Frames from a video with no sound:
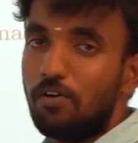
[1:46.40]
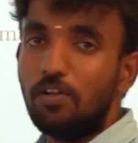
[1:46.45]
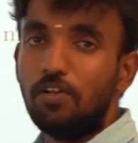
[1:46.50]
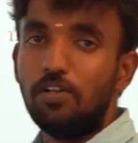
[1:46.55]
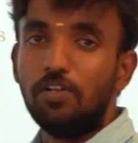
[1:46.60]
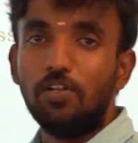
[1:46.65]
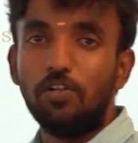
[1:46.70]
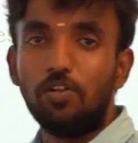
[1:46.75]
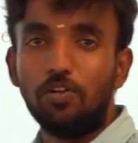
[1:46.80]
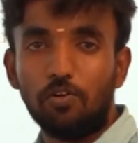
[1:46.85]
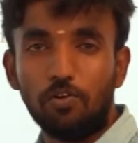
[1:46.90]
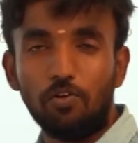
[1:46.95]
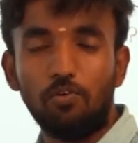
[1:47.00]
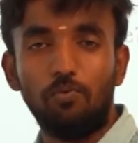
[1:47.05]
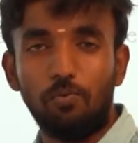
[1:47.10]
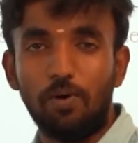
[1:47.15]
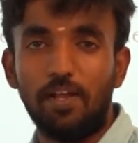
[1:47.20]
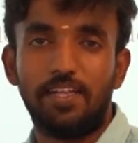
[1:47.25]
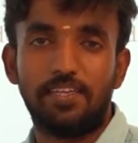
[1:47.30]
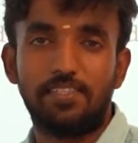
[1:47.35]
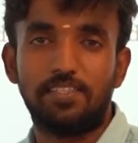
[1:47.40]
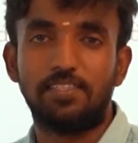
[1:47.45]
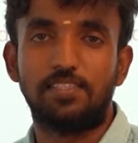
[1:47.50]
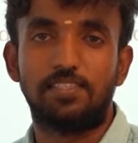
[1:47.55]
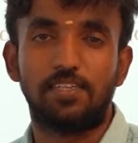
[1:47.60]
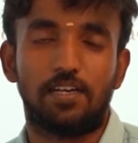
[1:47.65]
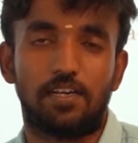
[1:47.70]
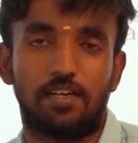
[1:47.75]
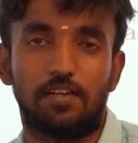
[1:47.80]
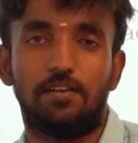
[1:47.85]
elections
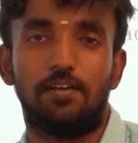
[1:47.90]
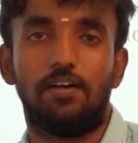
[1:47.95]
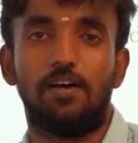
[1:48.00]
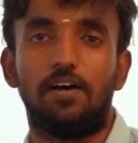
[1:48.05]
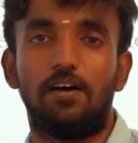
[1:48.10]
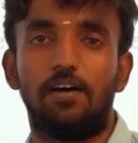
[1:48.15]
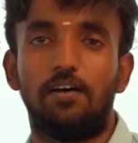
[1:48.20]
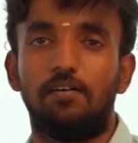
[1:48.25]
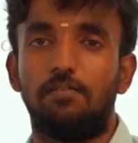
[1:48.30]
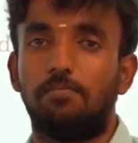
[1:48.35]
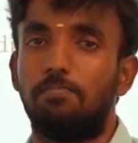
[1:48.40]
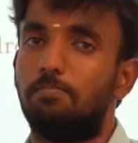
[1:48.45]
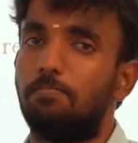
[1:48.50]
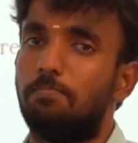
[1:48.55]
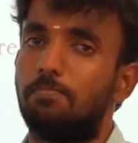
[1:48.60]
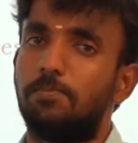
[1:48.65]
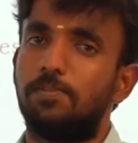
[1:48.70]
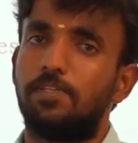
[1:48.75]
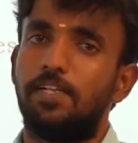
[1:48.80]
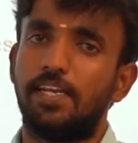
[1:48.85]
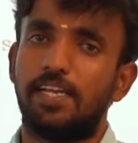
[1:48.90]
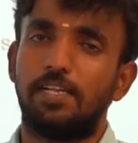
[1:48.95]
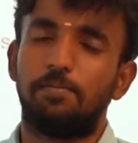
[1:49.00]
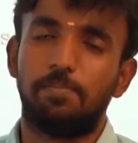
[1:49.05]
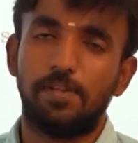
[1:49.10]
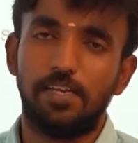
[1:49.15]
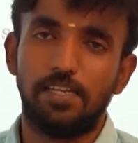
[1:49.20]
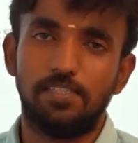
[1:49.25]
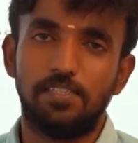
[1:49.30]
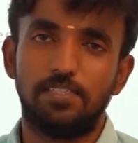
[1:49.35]
are taken
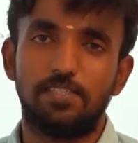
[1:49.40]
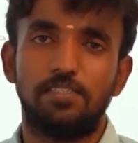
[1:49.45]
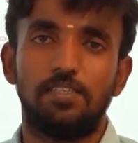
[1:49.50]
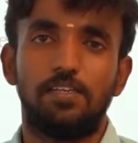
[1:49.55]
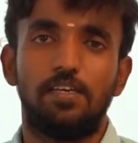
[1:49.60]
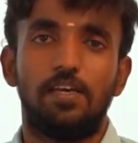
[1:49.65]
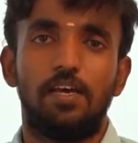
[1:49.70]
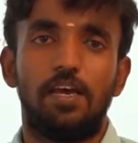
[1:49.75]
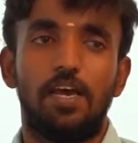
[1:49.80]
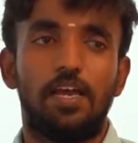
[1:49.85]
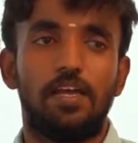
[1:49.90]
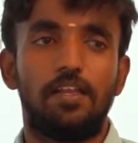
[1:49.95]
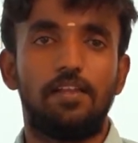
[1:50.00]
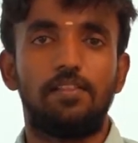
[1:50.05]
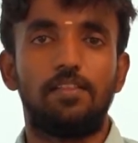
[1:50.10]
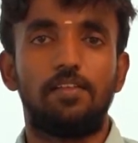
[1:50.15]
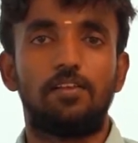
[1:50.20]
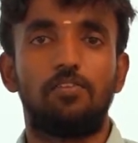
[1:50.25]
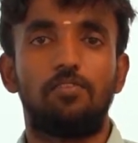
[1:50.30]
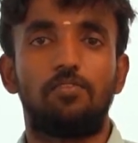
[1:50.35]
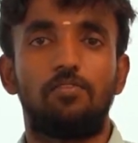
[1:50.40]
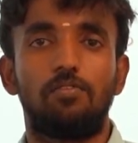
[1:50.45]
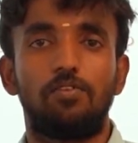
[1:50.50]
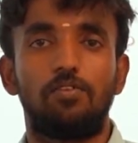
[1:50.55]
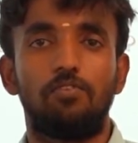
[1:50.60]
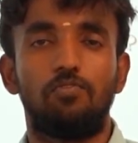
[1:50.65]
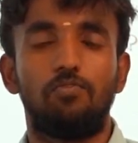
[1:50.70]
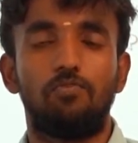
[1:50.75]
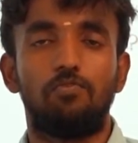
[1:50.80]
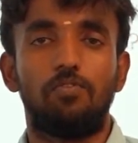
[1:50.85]
place, and there
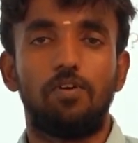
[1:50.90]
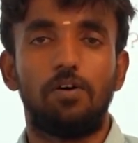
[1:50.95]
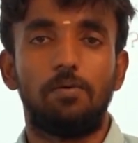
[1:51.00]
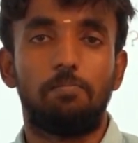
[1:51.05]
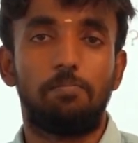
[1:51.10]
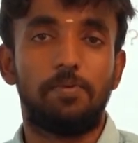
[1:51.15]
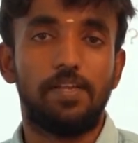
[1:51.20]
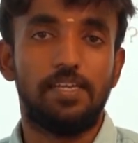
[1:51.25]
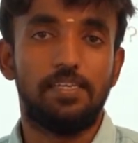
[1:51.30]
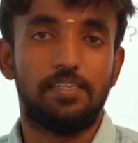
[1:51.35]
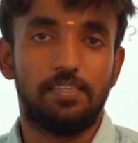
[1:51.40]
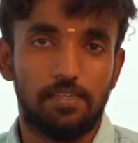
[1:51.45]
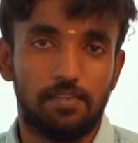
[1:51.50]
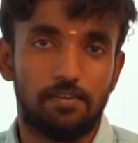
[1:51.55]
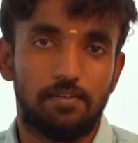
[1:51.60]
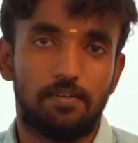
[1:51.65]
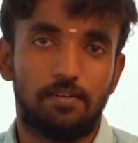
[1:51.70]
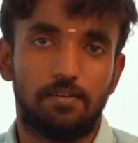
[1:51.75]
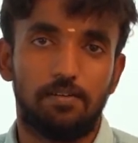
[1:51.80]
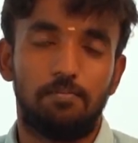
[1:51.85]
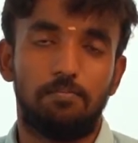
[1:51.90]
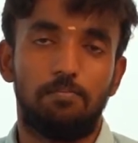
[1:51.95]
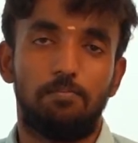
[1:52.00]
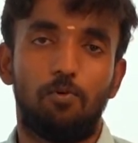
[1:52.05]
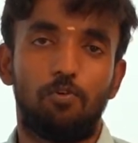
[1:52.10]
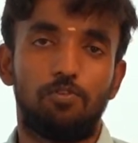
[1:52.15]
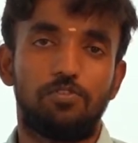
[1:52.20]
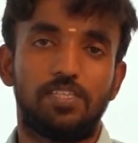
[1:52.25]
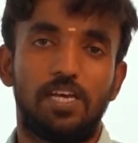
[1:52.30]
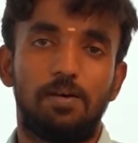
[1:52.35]
are
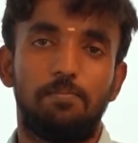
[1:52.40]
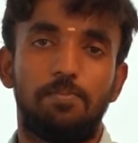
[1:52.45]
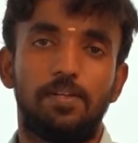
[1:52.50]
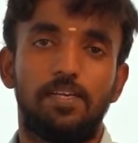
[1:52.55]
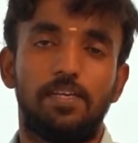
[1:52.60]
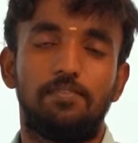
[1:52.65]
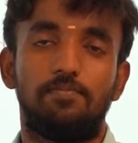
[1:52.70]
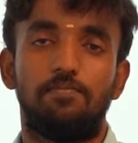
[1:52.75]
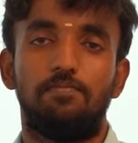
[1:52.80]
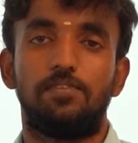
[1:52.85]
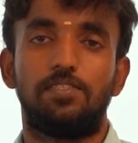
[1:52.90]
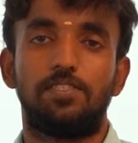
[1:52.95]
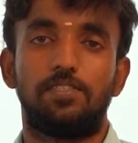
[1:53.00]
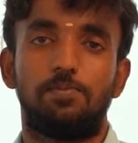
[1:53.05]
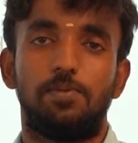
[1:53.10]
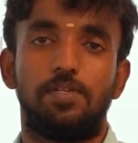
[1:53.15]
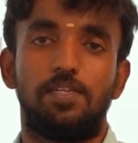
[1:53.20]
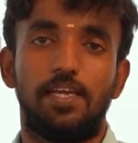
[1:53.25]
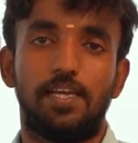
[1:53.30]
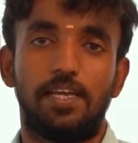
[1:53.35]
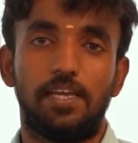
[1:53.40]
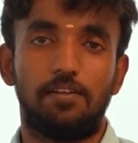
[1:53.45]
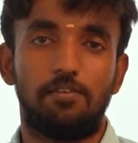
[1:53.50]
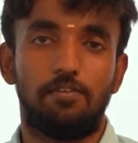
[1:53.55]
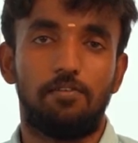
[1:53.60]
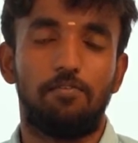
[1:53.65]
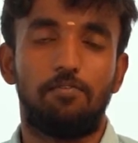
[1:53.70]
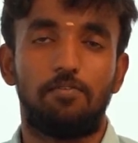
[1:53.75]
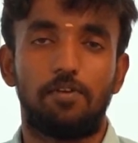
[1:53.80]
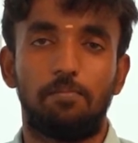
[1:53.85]
pre-mode sampling which has been
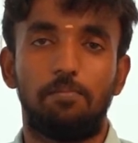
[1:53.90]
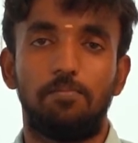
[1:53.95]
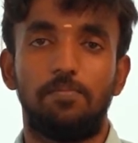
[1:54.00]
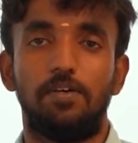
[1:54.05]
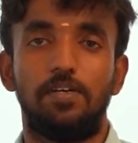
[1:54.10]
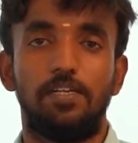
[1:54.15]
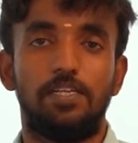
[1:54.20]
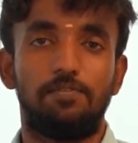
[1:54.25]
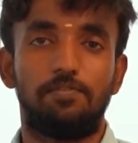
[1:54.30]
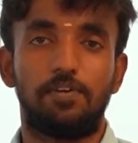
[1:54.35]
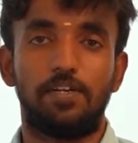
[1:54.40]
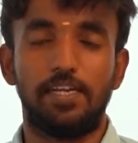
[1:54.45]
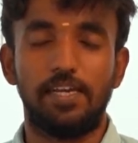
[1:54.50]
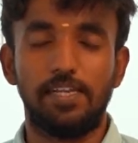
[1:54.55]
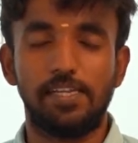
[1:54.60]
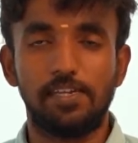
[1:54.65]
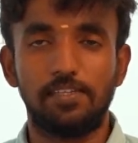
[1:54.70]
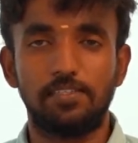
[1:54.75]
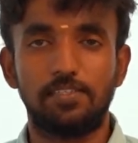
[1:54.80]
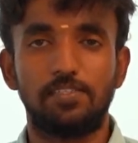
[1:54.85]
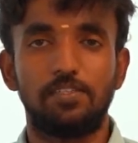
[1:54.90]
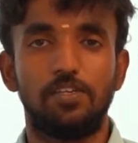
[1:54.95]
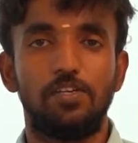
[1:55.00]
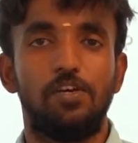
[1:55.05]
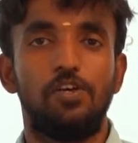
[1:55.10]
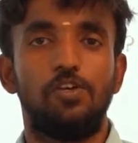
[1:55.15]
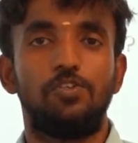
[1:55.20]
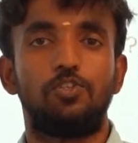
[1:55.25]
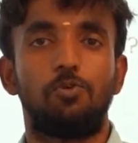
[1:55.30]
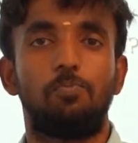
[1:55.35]
taken from different areas.
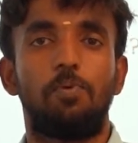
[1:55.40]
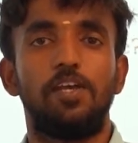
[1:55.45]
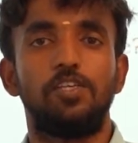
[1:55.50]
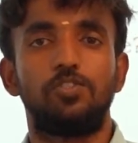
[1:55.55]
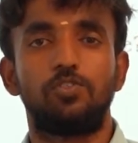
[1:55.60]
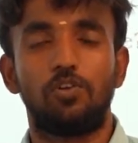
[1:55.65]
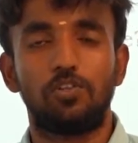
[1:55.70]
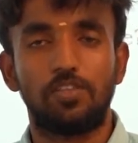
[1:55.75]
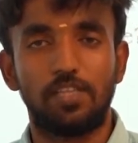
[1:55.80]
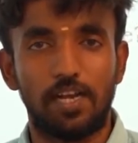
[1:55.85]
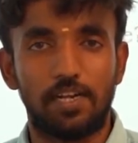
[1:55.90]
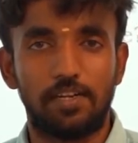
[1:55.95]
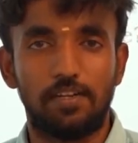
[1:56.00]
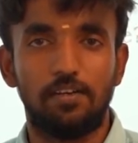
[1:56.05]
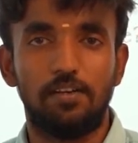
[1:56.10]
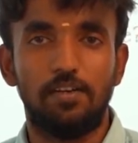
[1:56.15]
So based on that,